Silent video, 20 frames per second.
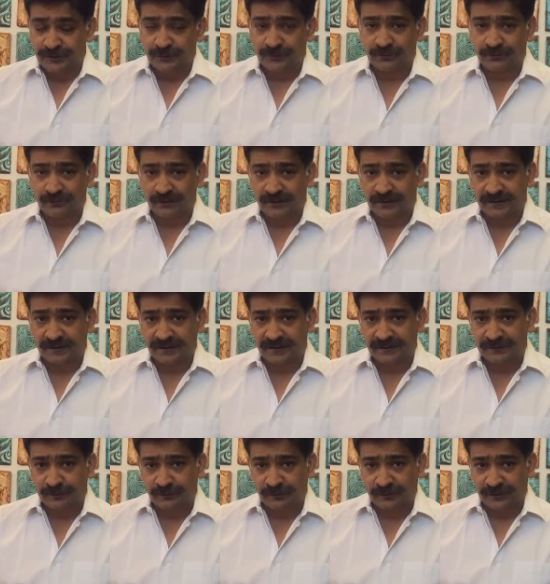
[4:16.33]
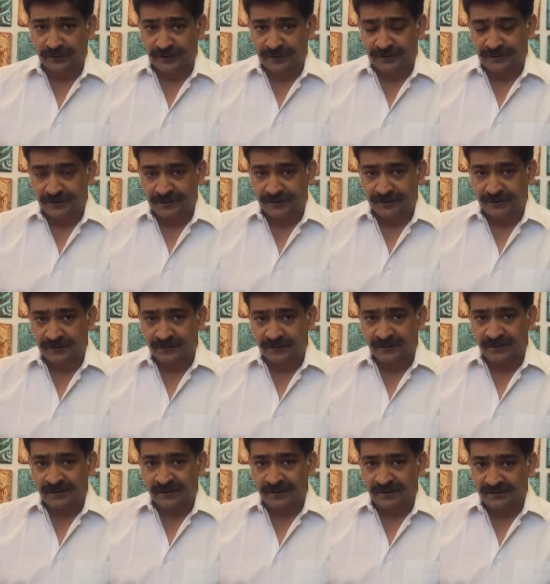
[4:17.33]
WHO, World Health Organization,
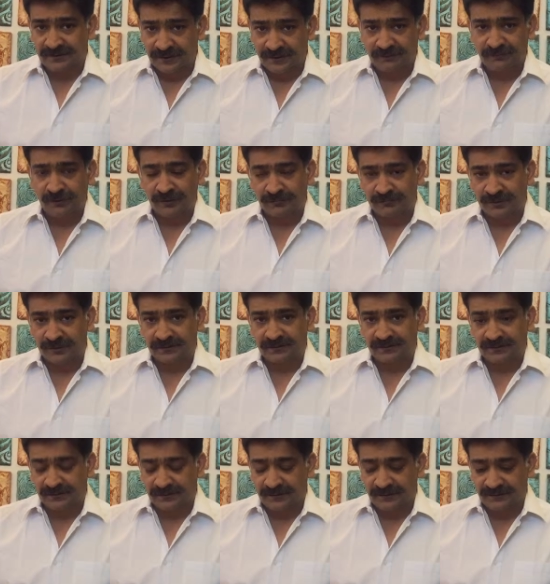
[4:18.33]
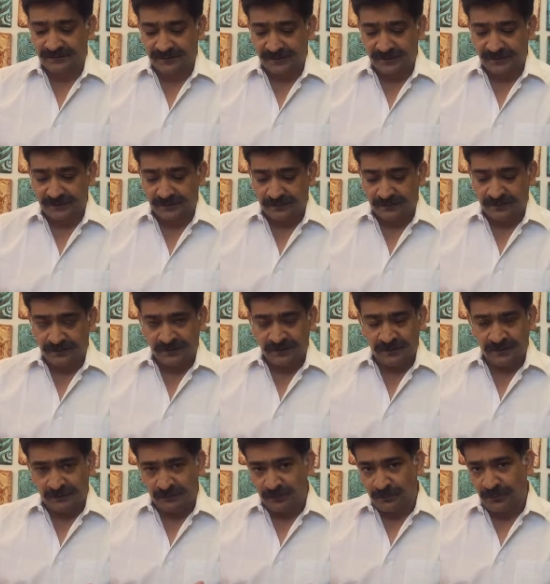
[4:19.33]
has confirmed this. They say
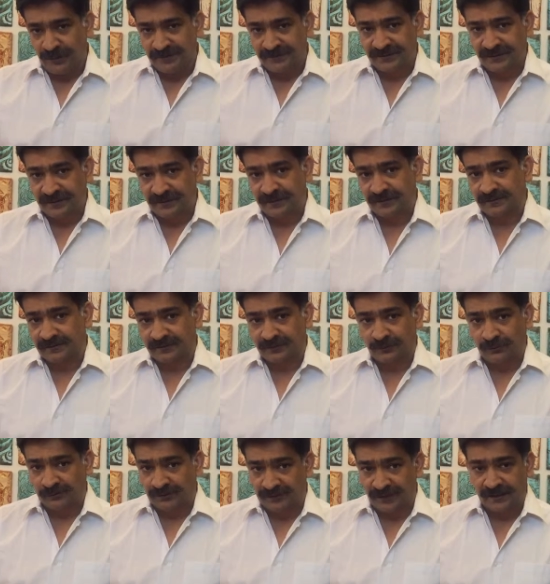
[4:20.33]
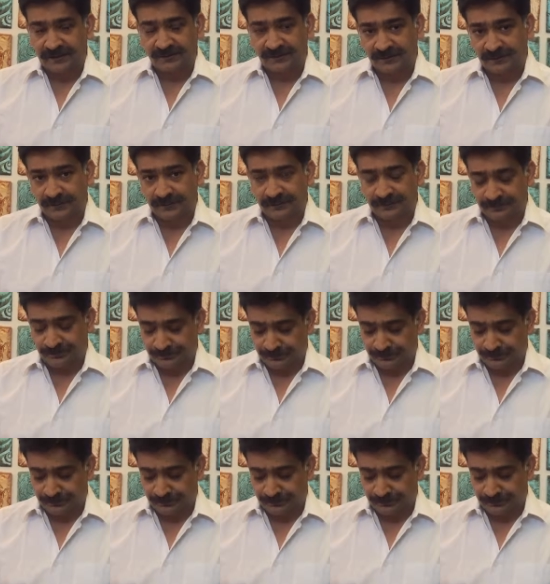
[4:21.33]
mobile signals cause cancer.